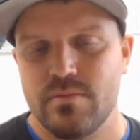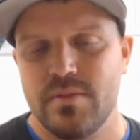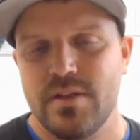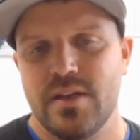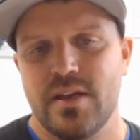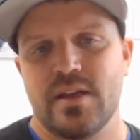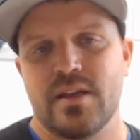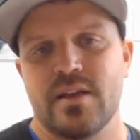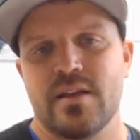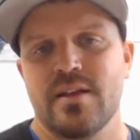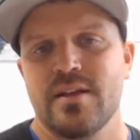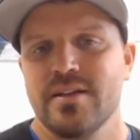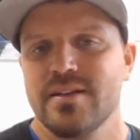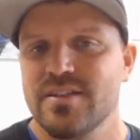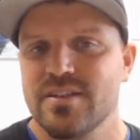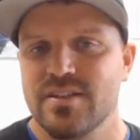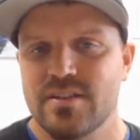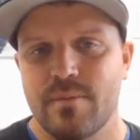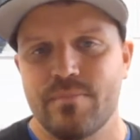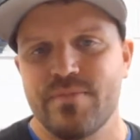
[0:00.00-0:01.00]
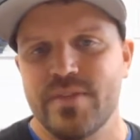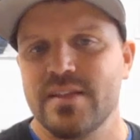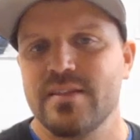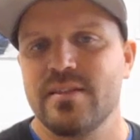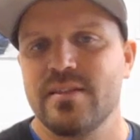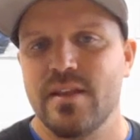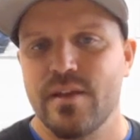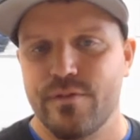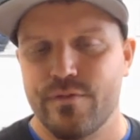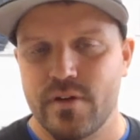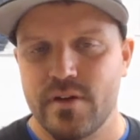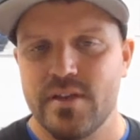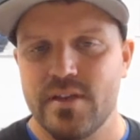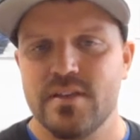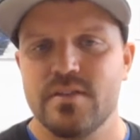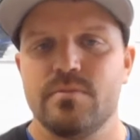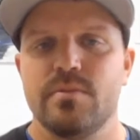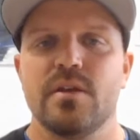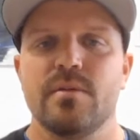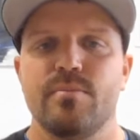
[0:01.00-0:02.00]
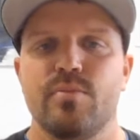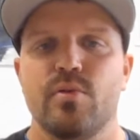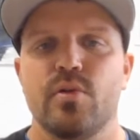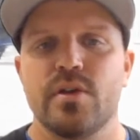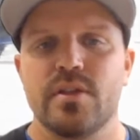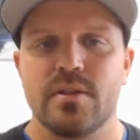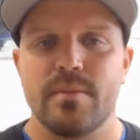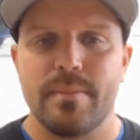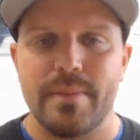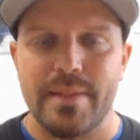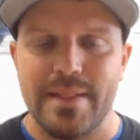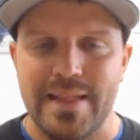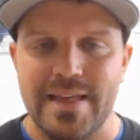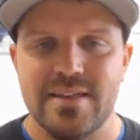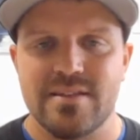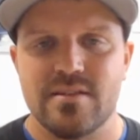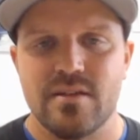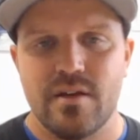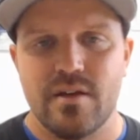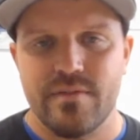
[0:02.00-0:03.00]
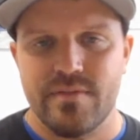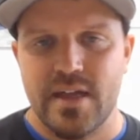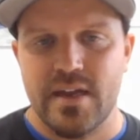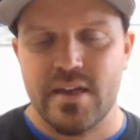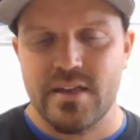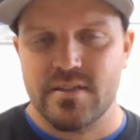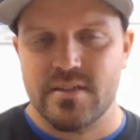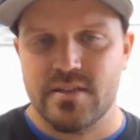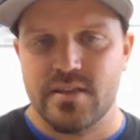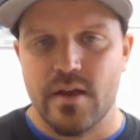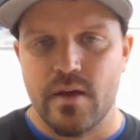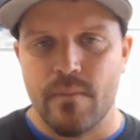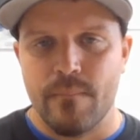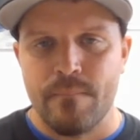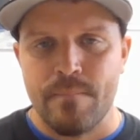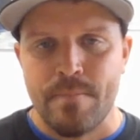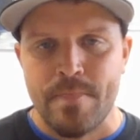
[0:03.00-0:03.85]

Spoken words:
meaning something different is being put in the place of that ACL.